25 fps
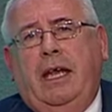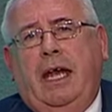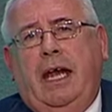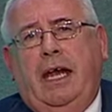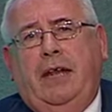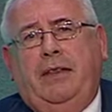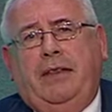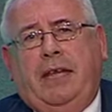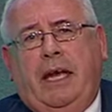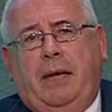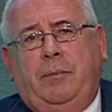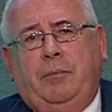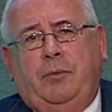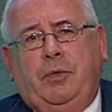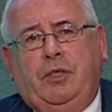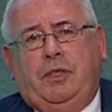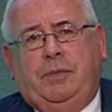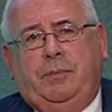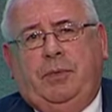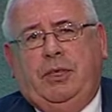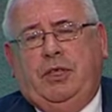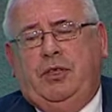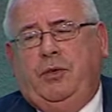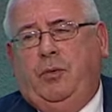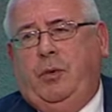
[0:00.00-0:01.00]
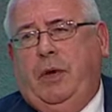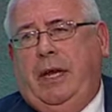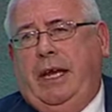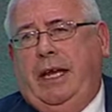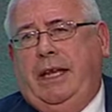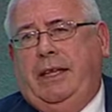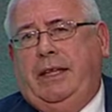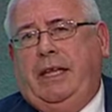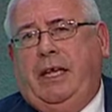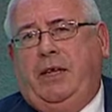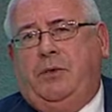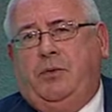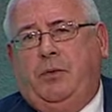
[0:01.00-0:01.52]
And that must be the way
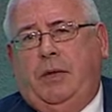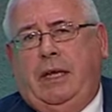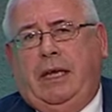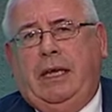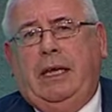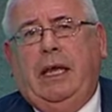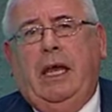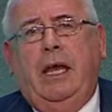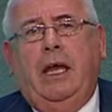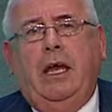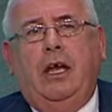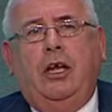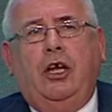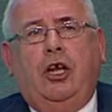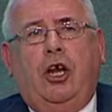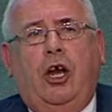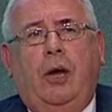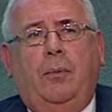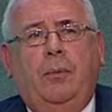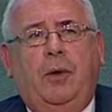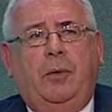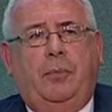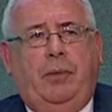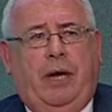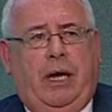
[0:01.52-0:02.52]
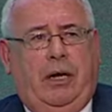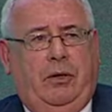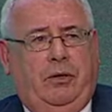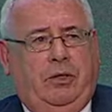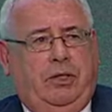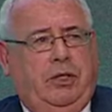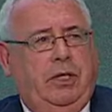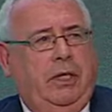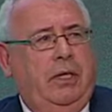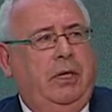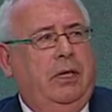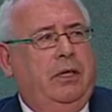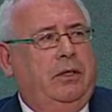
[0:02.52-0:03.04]
that we come about
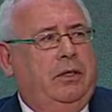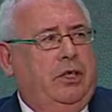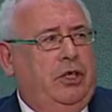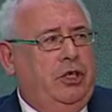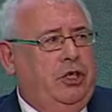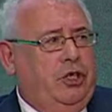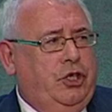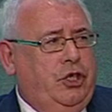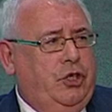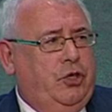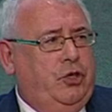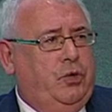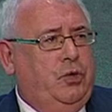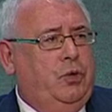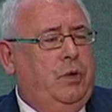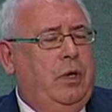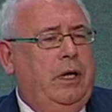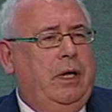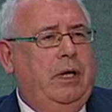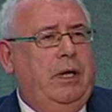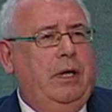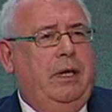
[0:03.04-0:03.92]
the new